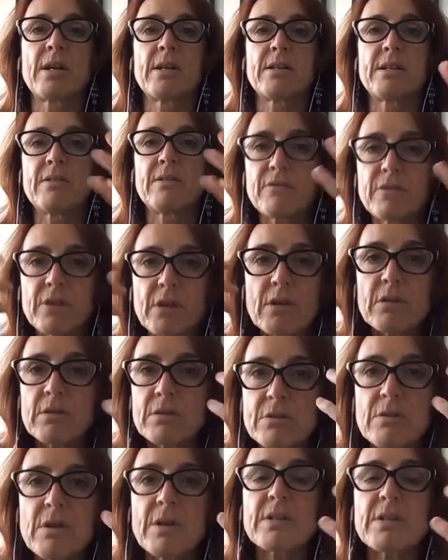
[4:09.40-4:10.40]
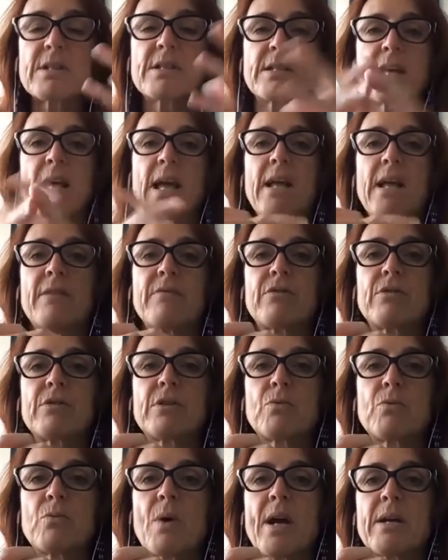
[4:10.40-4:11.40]
difficult to understand for
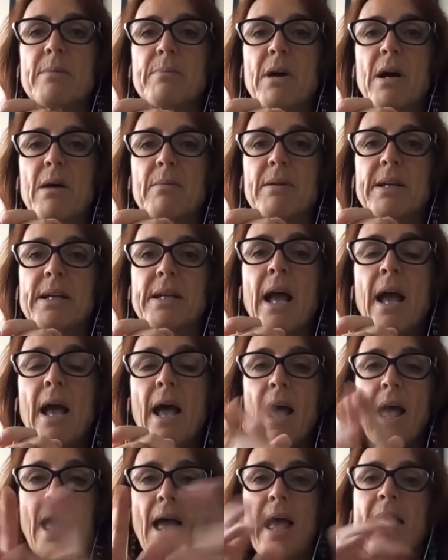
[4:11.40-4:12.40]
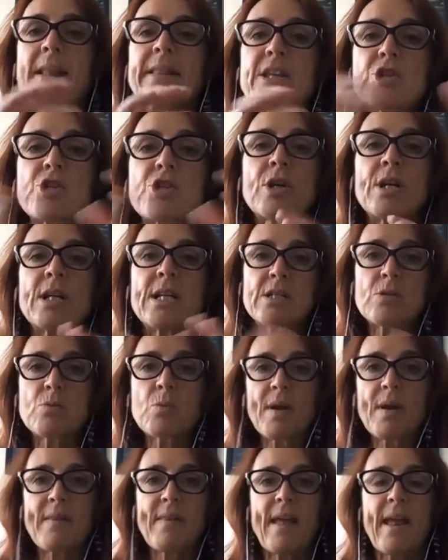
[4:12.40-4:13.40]
the wide public. And the journalists
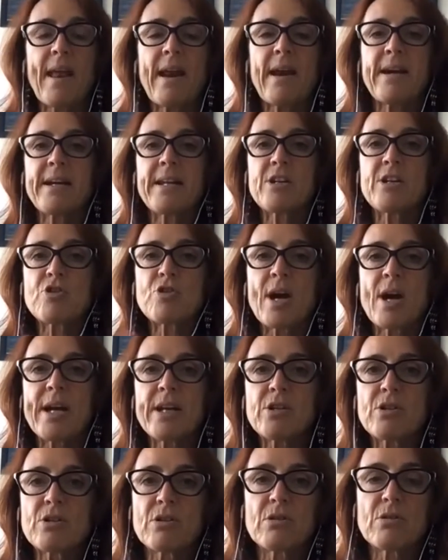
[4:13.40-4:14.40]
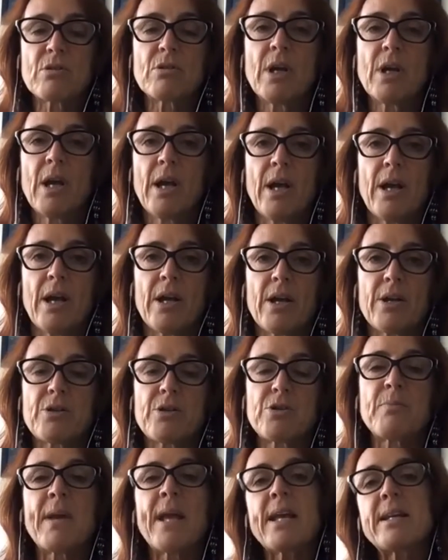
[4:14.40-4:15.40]
were there and they tried to
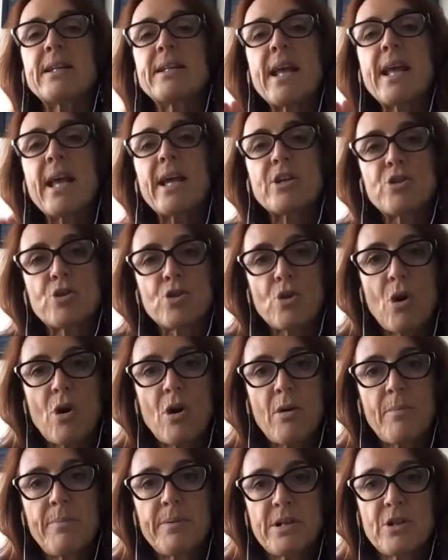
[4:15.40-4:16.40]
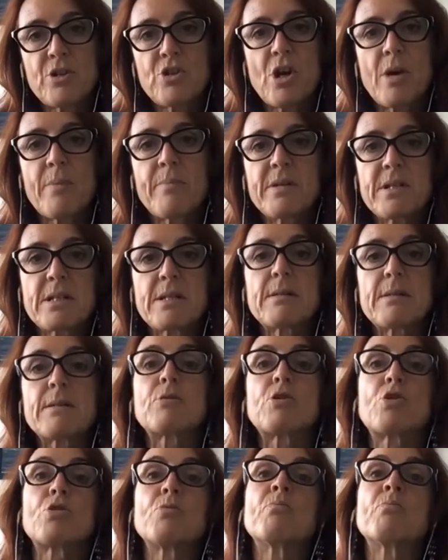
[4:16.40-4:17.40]
make their job. The job is
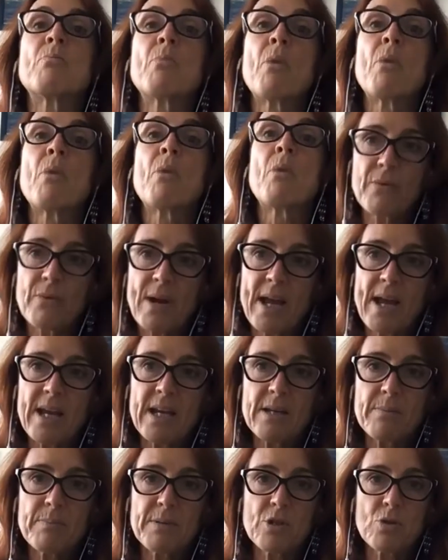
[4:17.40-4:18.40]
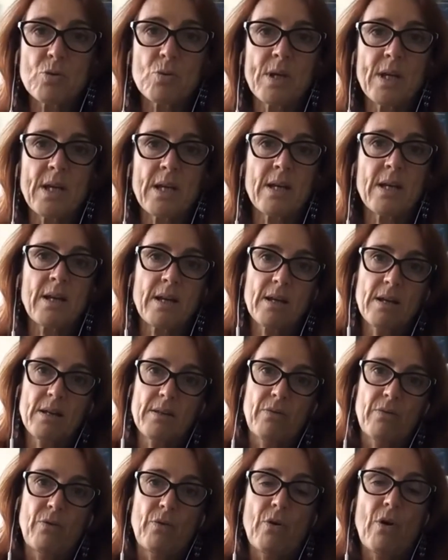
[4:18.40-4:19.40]
to moderate between
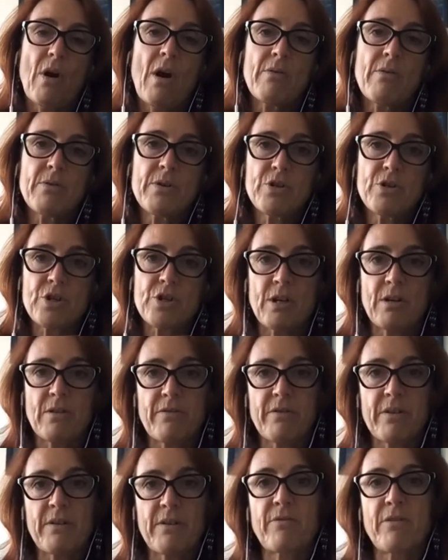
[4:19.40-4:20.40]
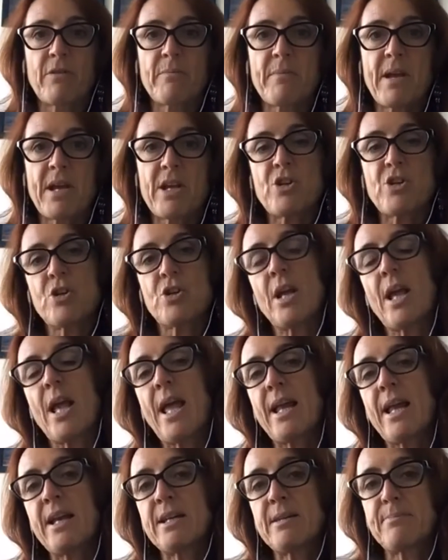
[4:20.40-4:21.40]
the origin of information
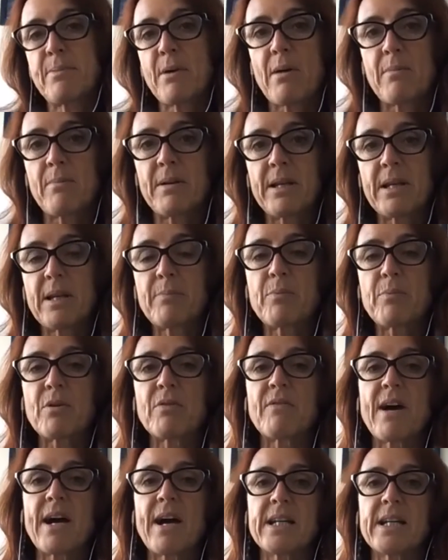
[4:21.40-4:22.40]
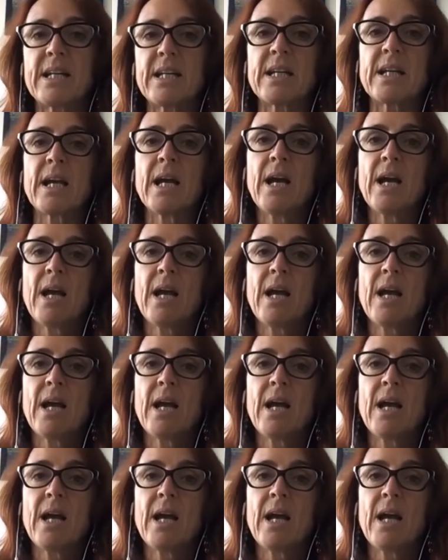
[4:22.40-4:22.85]
and the public, providing